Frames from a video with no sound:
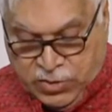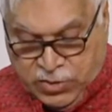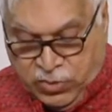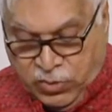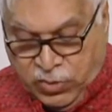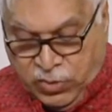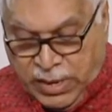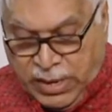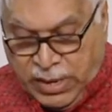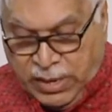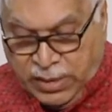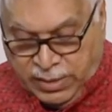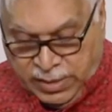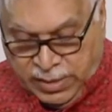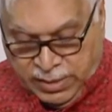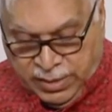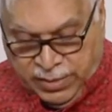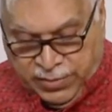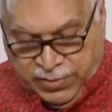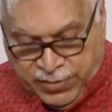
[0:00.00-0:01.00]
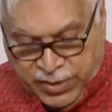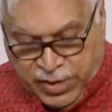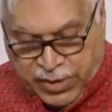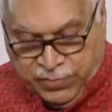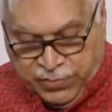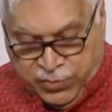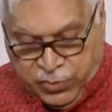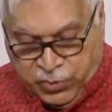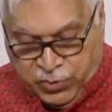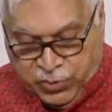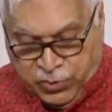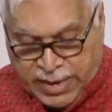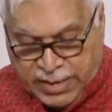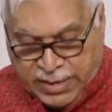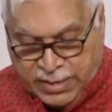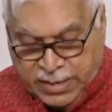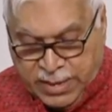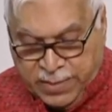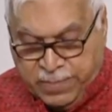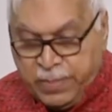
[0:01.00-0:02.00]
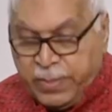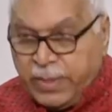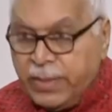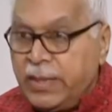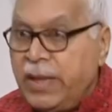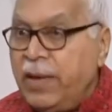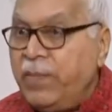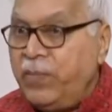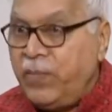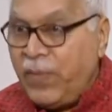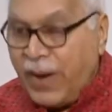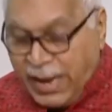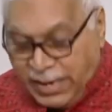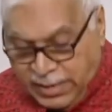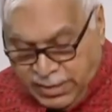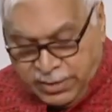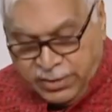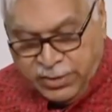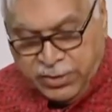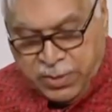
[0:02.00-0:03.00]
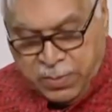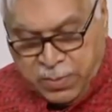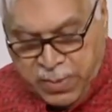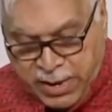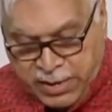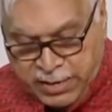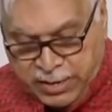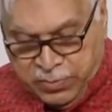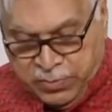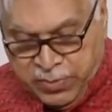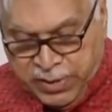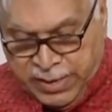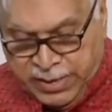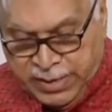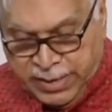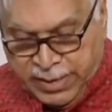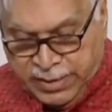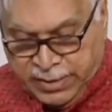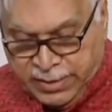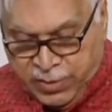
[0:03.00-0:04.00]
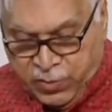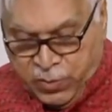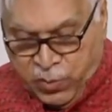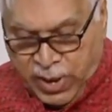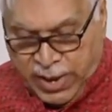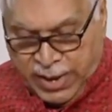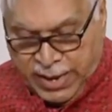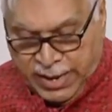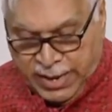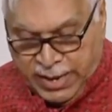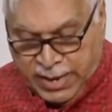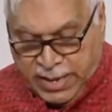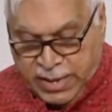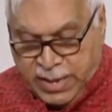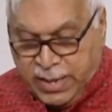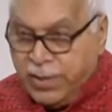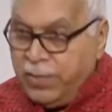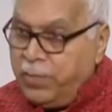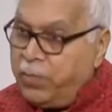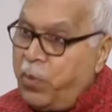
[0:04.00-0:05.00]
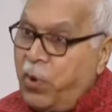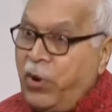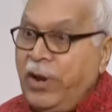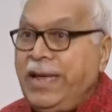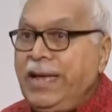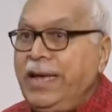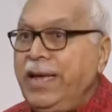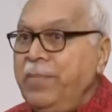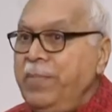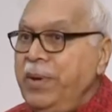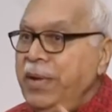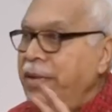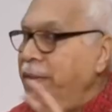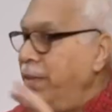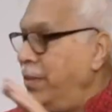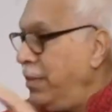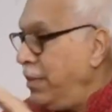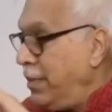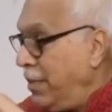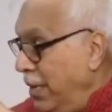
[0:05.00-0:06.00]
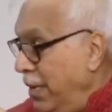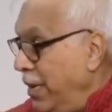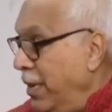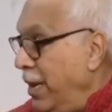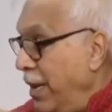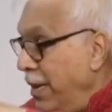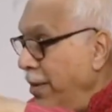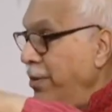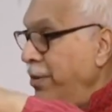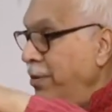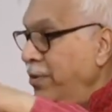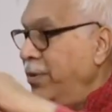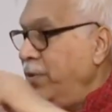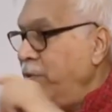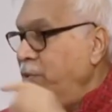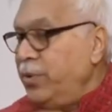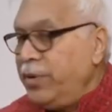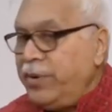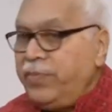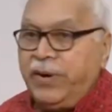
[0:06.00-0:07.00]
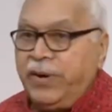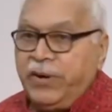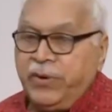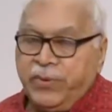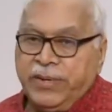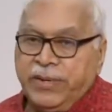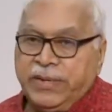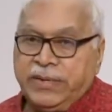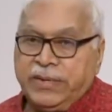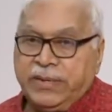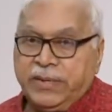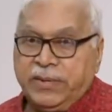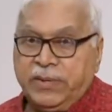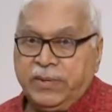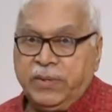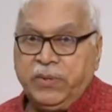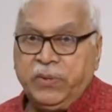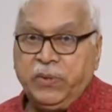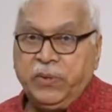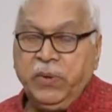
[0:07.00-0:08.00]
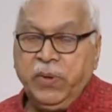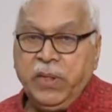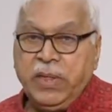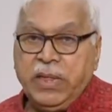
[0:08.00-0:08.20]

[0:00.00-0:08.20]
So there are a few things why this demand is being raised and why. Polygamy is the key, and you refer to it, sir, also.